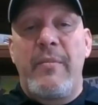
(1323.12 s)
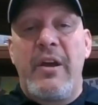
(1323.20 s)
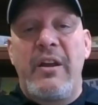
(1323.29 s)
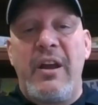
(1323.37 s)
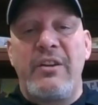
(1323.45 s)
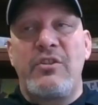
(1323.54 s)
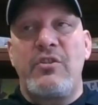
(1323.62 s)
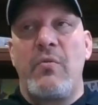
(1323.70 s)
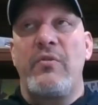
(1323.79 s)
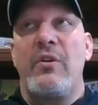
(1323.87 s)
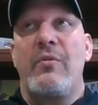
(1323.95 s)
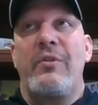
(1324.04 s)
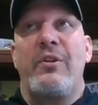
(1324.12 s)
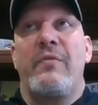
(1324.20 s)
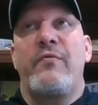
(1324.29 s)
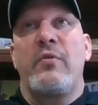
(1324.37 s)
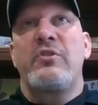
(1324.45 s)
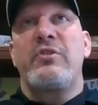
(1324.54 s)
I just don't know.
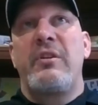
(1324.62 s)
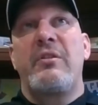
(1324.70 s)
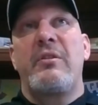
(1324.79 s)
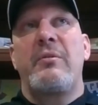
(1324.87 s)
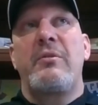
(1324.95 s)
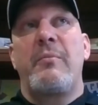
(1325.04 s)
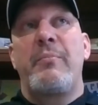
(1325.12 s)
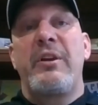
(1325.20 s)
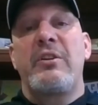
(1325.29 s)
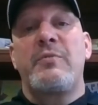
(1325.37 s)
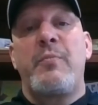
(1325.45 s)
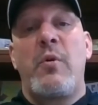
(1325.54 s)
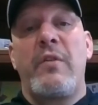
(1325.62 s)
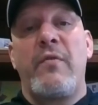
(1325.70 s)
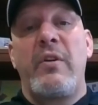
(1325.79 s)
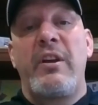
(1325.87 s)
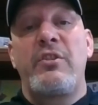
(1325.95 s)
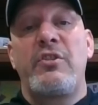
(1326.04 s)
Unfortunately, the biggest part of
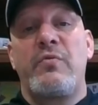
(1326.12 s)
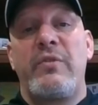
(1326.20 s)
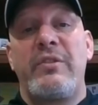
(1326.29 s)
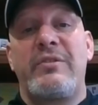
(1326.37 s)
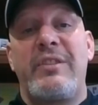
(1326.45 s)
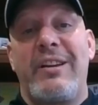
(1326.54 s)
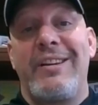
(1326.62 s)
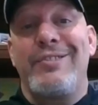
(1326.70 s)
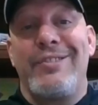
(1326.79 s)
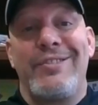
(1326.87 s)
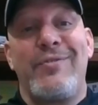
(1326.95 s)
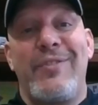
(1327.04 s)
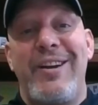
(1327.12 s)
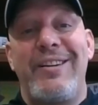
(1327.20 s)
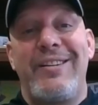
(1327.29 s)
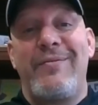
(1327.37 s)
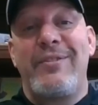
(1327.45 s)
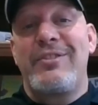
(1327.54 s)
our industry is technicians, right?
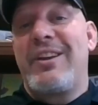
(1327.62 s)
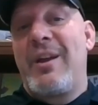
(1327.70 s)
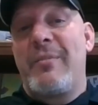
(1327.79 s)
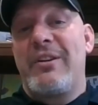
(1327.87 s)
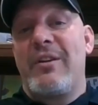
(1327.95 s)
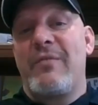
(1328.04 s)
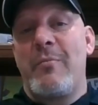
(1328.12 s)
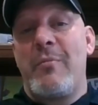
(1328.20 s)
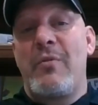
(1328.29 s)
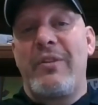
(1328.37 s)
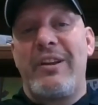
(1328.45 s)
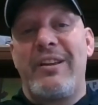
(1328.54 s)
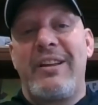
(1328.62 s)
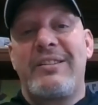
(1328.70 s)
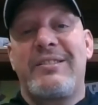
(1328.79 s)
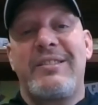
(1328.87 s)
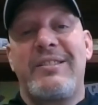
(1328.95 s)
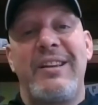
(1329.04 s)
And which can't be done remotely, and
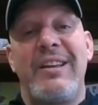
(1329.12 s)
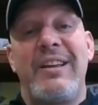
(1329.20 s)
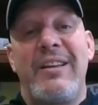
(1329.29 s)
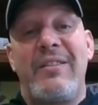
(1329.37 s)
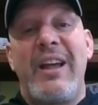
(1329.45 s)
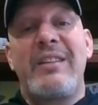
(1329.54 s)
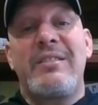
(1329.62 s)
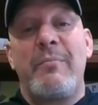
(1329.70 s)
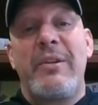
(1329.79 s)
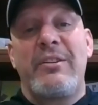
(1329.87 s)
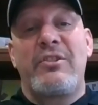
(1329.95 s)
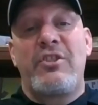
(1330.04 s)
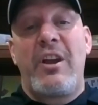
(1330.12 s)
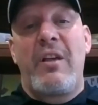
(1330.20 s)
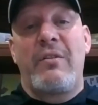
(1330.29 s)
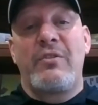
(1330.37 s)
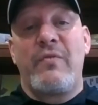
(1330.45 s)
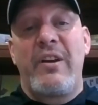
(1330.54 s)
that's the biggest
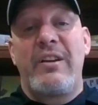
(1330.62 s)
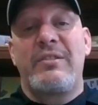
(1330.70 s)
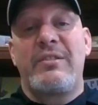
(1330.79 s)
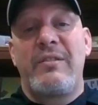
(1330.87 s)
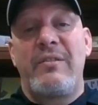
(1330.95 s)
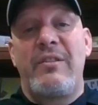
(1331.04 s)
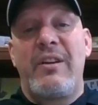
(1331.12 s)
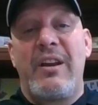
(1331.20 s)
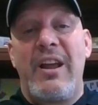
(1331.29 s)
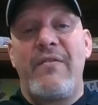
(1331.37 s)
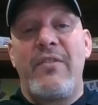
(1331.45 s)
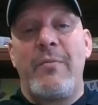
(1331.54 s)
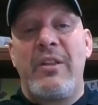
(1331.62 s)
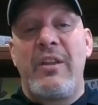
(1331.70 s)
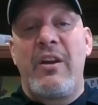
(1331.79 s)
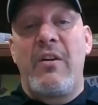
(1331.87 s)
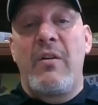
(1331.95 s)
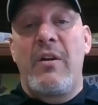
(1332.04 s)
challenge, right? Is you got to have them in
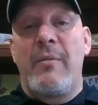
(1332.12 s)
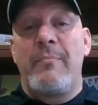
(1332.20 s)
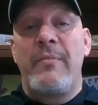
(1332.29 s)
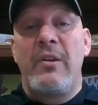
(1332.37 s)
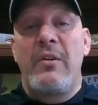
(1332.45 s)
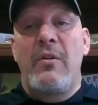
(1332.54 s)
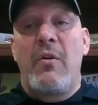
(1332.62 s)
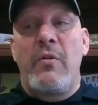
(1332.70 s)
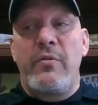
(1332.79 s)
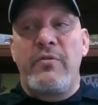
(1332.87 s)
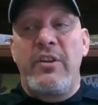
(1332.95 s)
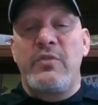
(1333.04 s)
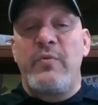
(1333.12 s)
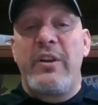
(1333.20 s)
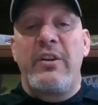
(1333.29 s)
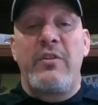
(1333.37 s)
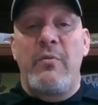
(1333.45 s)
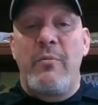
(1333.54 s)
there. Are there things we
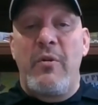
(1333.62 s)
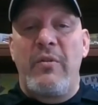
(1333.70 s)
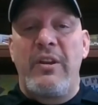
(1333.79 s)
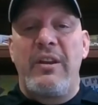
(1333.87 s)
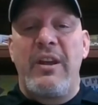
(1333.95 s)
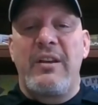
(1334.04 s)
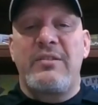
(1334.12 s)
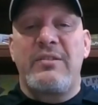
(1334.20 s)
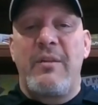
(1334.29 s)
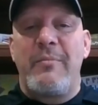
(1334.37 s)
can do remotely? Yes.